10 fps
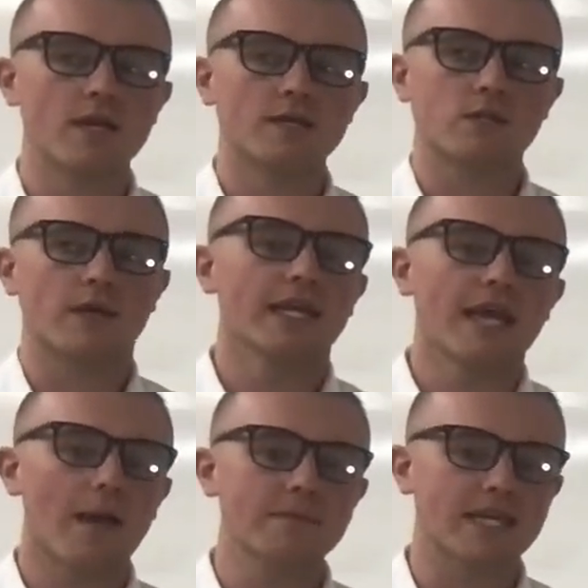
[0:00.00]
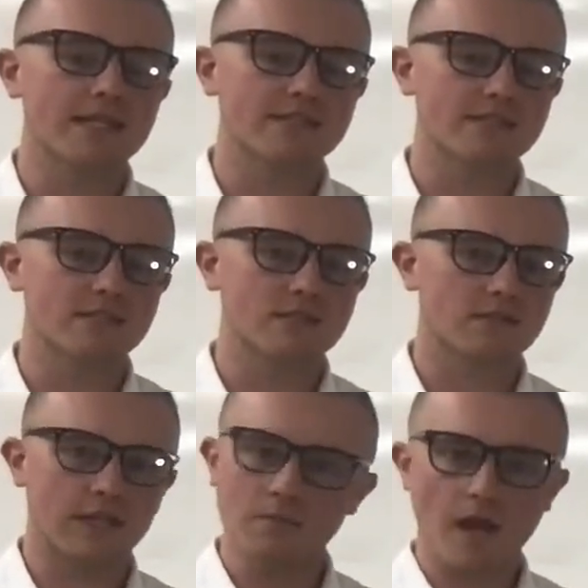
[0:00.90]
So any updates,
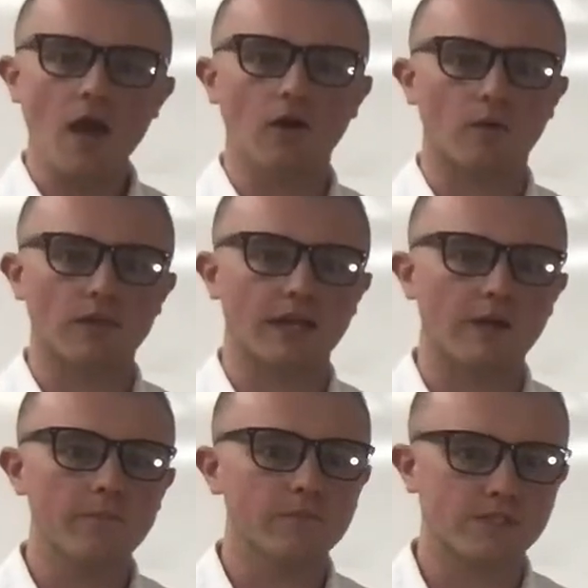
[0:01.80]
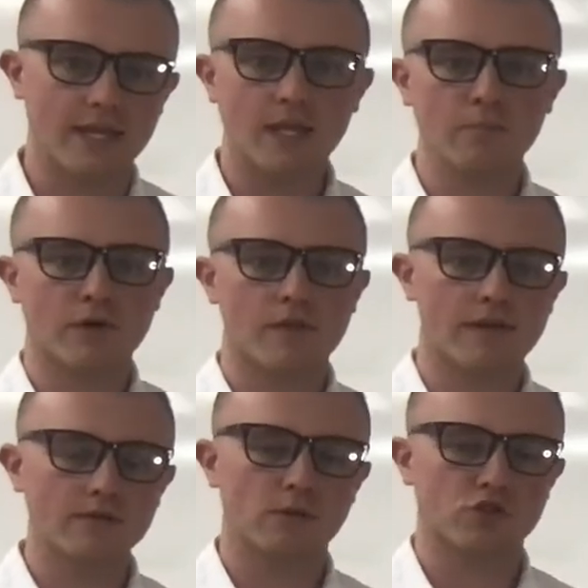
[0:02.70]
let them know, so they can put on
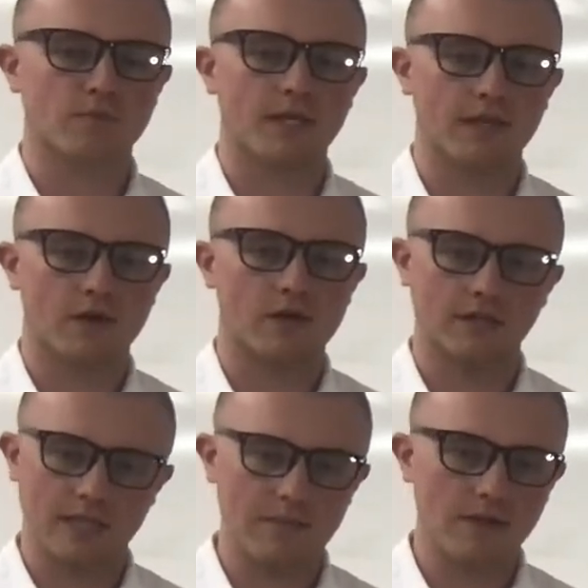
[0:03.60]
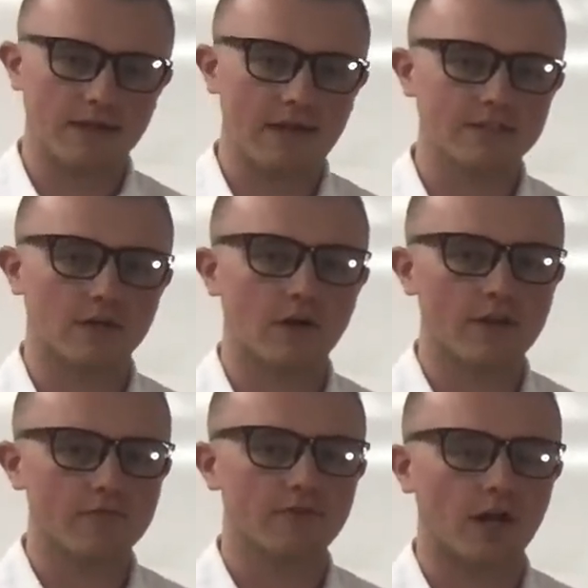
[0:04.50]
their social media or email it out to all
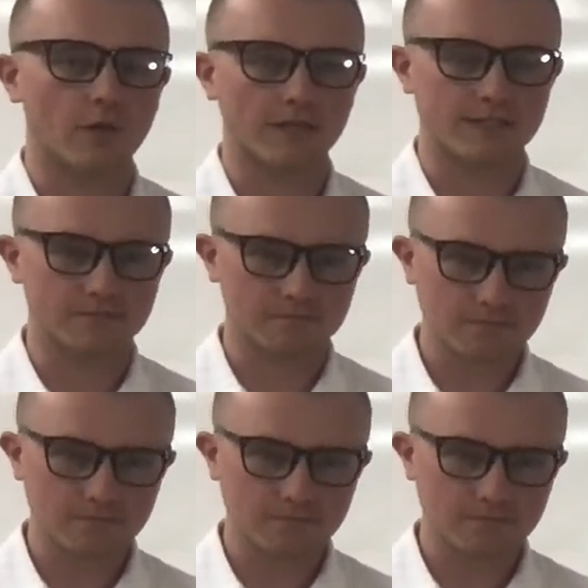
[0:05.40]
their followings.